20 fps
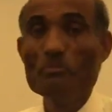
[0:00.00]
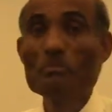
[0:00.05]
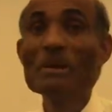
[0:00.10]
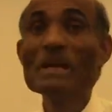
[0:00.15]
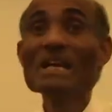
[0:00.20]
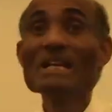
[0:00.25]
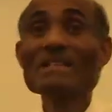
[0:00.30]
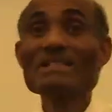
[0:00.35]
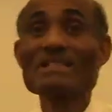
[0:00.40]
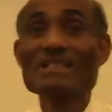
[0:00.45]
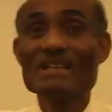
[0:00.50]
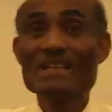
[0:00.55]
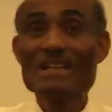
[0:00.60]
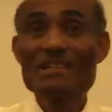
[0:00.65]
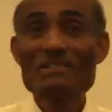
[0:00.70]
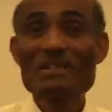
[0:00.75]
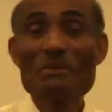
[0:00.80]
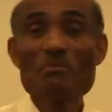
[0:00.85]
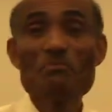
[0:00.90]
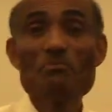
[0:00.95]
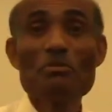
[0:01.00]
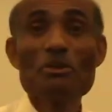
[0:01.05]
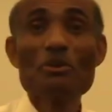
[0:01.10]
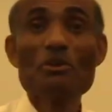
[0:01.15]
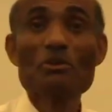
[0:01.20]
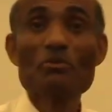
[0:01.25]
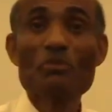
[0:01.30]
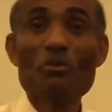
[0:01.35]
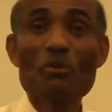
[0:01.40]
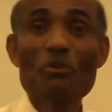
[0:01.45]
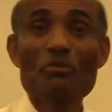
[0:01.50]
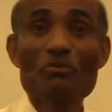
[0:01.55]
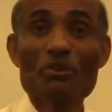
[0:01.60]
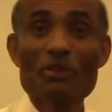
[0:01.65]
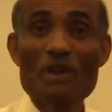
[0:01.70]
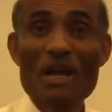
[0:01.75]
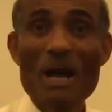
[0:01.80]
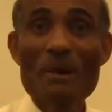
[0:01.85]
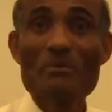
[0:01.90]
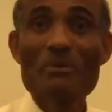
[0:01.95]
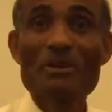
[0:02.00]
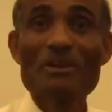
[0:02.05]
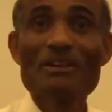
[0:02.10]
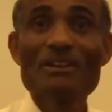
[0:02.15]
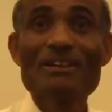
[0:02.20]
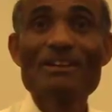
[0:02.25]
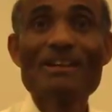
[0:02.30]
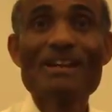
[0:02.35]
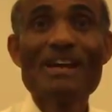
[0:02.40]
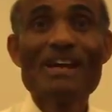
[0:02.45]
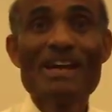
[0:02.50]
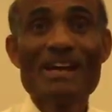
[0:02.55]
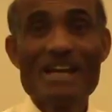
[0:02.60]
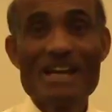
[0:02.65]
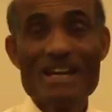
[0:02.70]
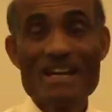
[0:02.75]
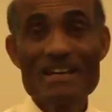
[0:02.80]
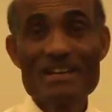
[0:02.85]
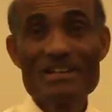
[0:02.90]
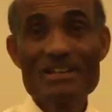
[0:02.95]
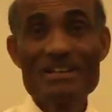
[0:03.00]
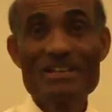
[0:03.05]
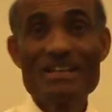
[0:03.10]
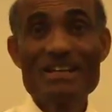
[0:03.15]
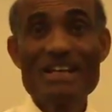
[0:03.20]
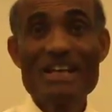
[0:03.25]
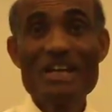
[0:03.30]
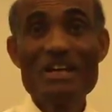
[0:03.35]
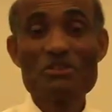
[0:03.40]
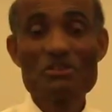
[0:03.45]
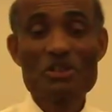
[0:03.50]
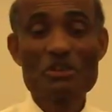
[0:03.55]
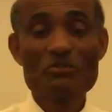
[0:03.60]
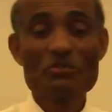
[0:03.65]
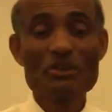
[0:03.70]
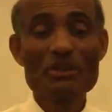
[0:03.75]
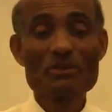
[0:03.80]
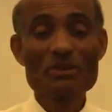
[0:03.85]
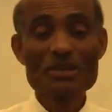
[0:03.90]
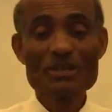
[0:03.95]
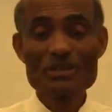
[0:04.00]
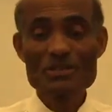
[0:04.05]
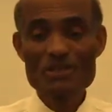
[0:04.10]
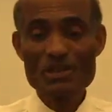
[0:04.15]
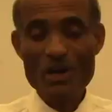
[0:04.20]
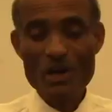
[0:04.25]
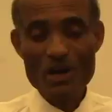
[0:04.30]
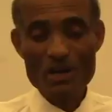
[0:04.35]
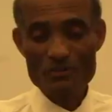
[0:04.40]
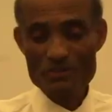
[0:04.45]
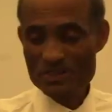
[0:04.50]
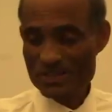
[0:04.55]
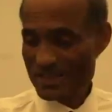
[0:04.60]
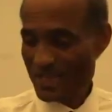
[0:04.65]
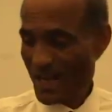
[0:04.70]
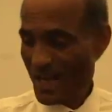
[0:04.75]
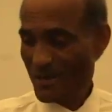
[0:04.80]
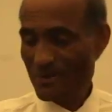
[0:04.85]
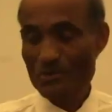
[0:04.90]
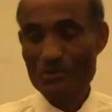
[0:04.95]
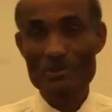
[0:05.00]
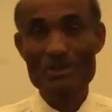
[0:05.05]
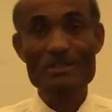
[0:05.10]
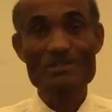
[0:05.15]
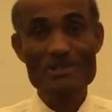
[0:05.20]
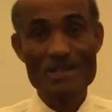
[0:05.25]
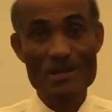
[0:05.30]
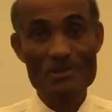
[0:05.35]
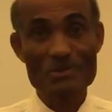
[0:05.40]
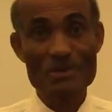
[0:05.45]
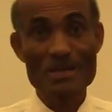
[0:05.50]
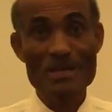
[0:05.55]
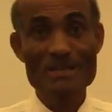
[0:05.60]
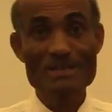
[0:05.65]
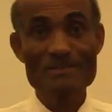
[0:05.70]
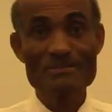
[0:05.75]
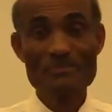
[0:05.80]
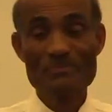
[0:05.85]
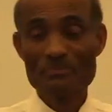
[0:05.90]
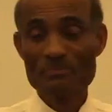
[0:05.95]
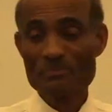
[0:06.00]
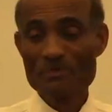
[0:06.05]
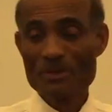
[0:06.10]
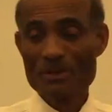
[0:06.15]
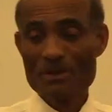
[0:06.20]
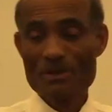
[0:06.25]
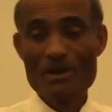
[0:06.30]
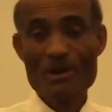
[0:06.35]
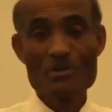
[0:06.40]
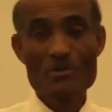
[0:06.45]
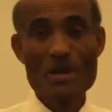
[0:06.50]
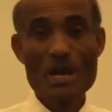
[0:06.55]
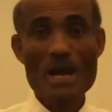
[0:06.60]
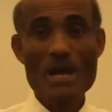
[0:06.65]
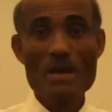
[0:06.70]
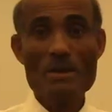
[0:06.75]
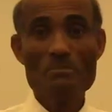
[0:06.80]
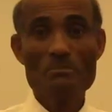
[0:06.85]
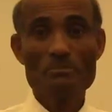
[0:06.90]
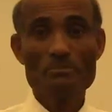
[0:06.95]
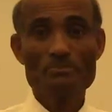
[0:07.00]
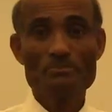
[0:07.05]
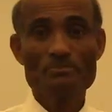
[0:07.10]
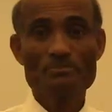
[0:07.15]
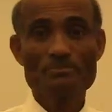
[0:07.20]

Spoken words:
Beats is a beautiful phenomenon in interference of sound. Is that right? Okay.